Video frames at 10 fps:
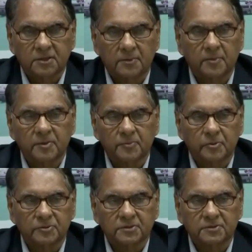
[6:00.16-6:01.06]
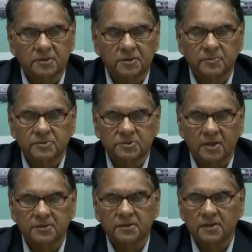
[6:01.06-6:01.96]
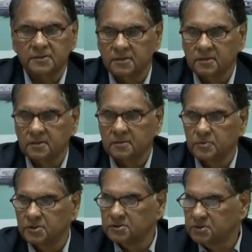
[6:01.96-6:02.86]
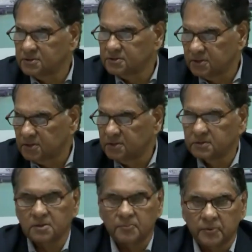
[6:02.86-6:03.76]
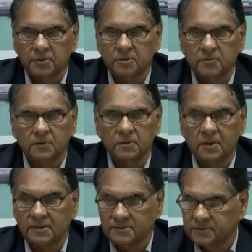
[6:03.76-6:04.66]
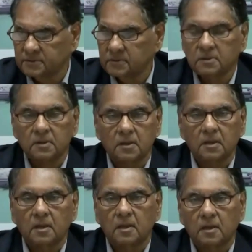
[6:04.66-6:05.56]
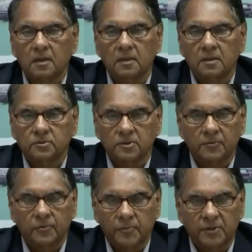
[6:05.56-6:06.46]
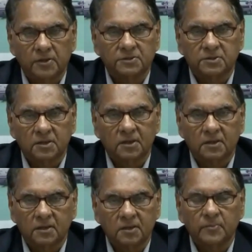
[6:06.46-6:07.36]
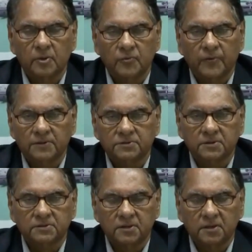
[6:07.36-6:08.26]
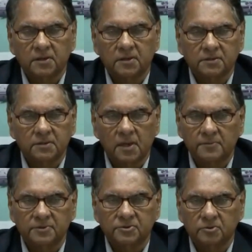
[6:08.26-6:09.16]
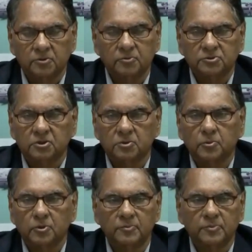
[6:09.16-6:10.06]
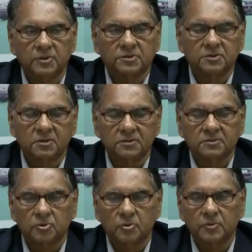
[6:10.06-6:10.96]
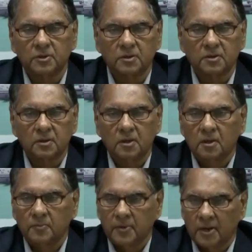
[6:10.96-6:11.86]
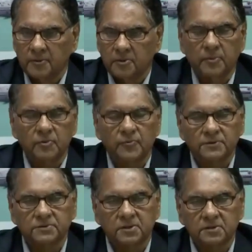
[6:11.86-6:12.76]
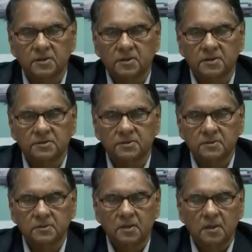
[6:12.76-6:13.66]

some of the projects that have started, I think BHL share is comparatively less. So therefore, BHL and other manufacturers in the country, I mean, it's not a question of only BHL, it could be a private manufacturer in the country.